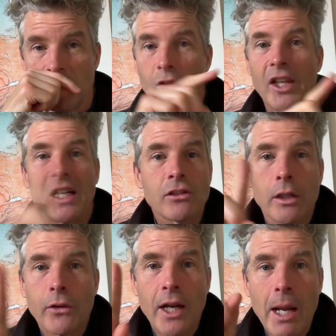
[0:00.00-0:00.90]
That's
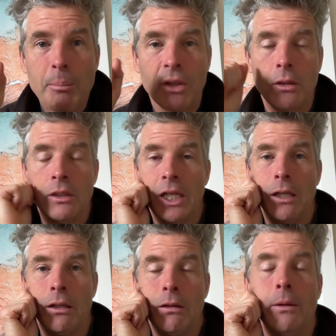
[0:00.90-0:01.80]
never happened in
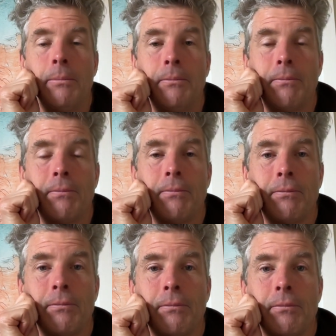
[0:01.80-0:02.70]
Canada.
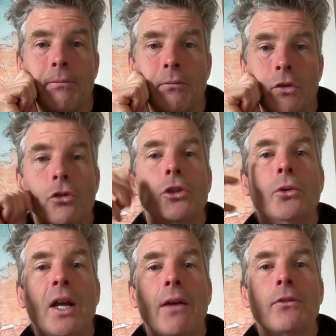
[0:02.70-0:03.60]
So
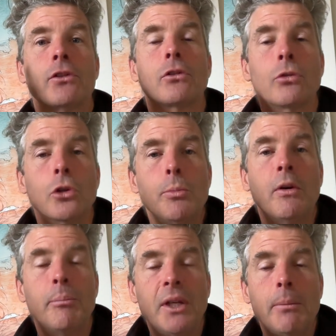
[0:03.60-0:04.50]
you have this group
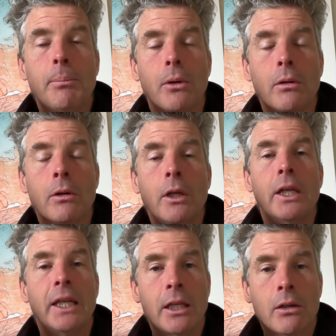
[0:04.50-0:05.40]
of people
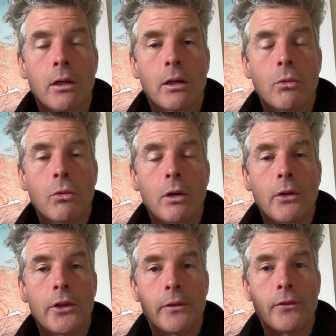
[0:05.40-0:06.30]
in
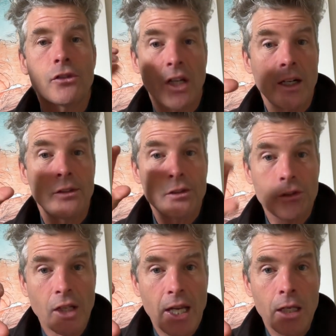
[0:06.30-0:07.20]
Ottawa that have decided to
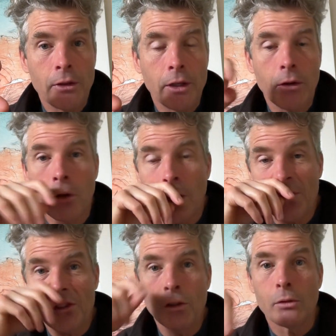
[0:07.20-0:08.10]
stay in their
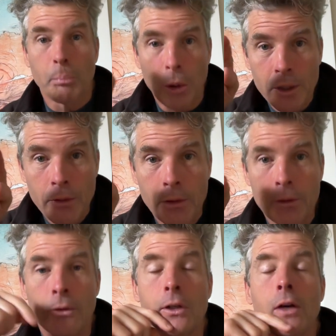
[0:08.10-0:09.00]
offices, put in
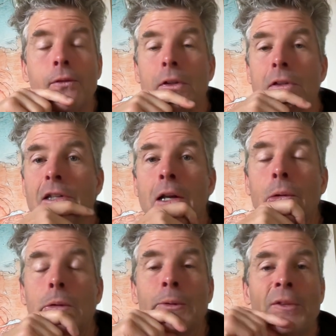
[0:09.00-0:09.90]
their own Governor
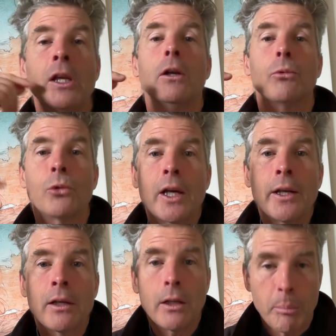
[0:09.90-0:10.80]
General,
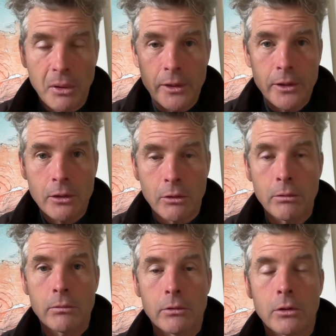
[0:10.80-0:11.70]
run a
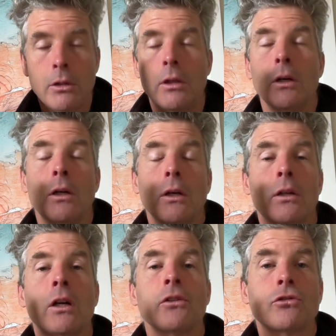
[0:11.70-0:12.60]
political
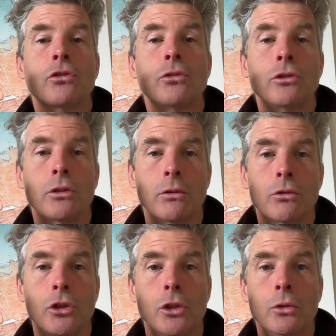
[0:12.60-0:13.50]

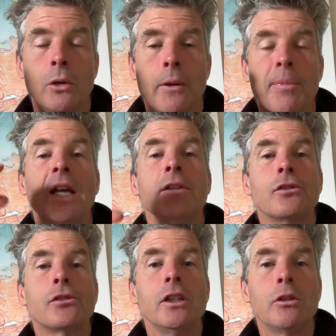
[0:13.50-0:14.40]
constitutional coup, and
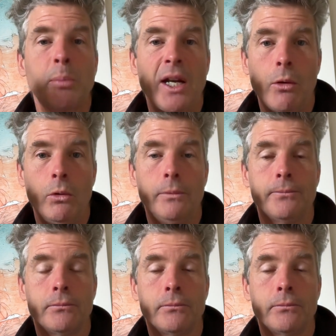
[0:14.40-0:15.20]
seize power.